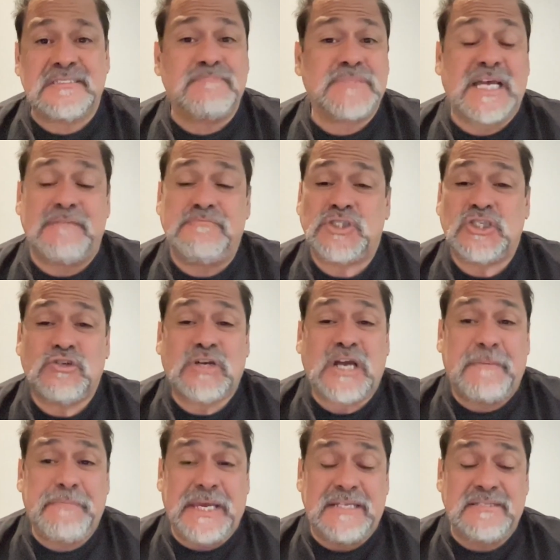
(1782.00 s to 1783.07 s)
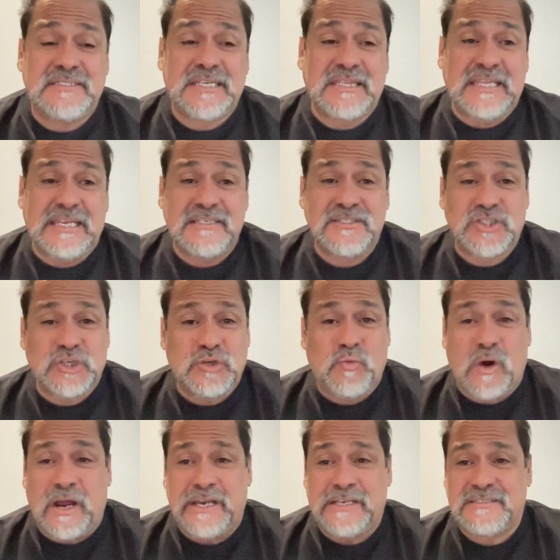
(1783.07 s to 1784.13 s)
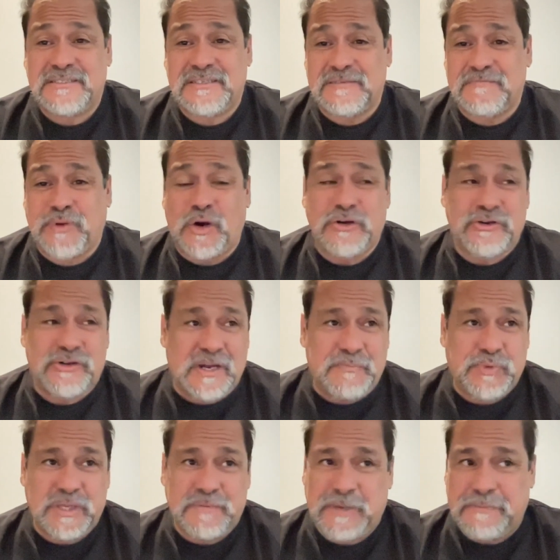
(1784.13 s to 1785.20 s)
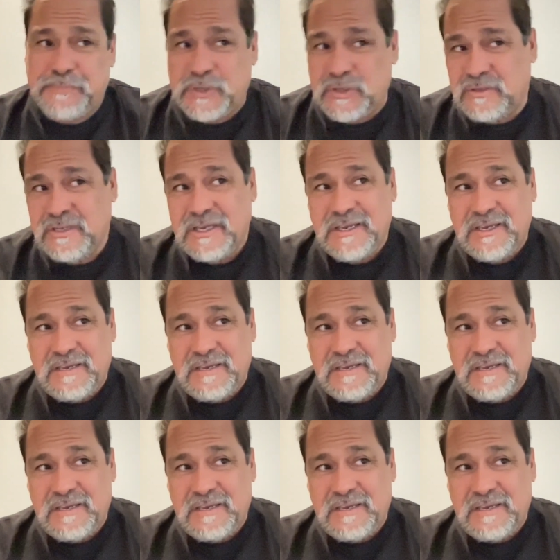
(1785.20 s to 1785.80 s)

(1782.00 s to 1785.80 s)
sometimes you come into things, you want to partner up with people.